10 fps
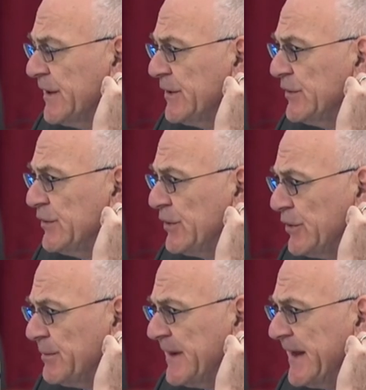
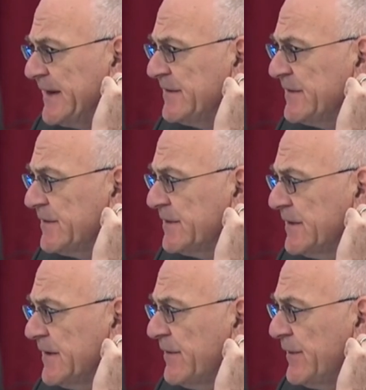terminated
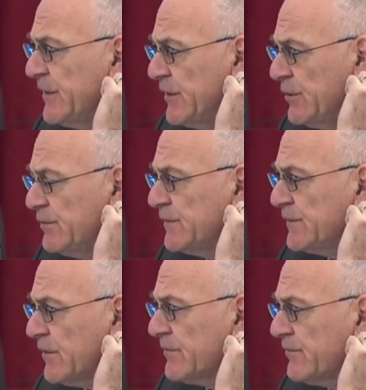the use
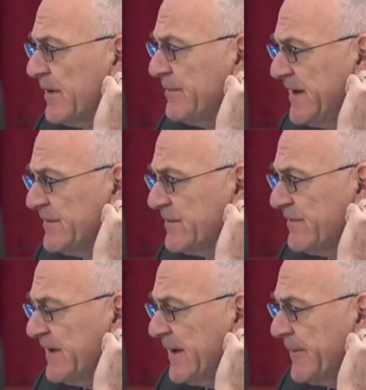of
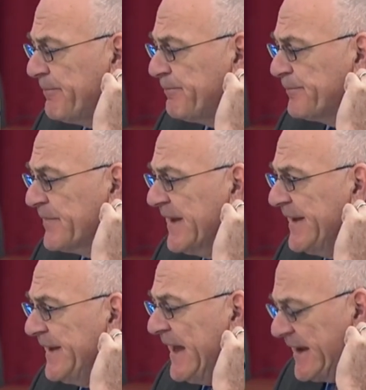remdesivir.
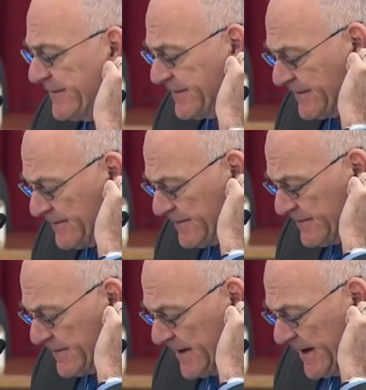Yet,
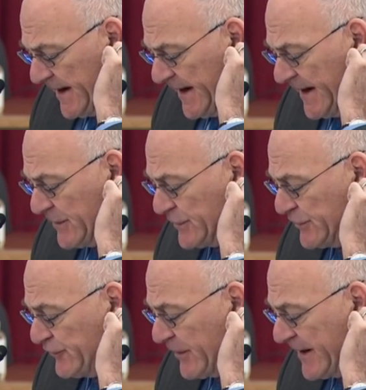in
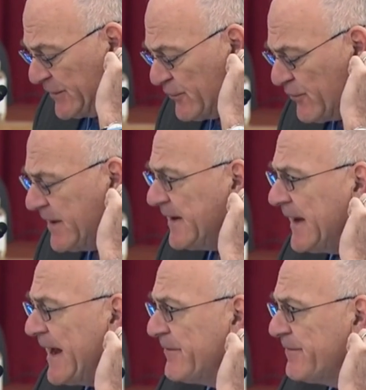January
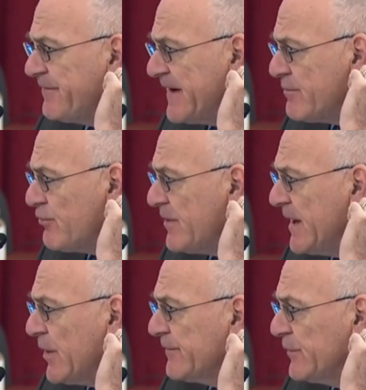and February
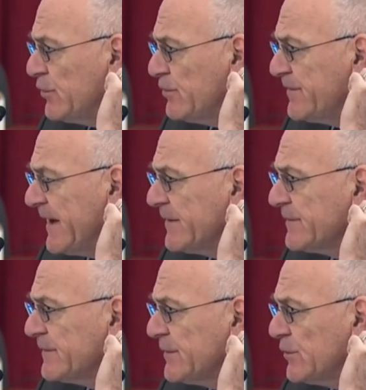of
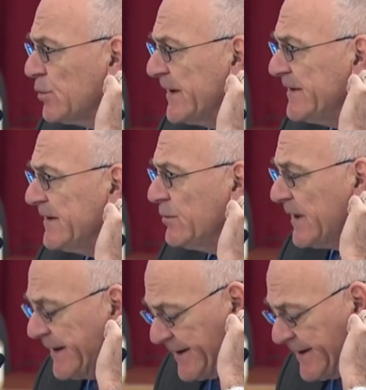2021,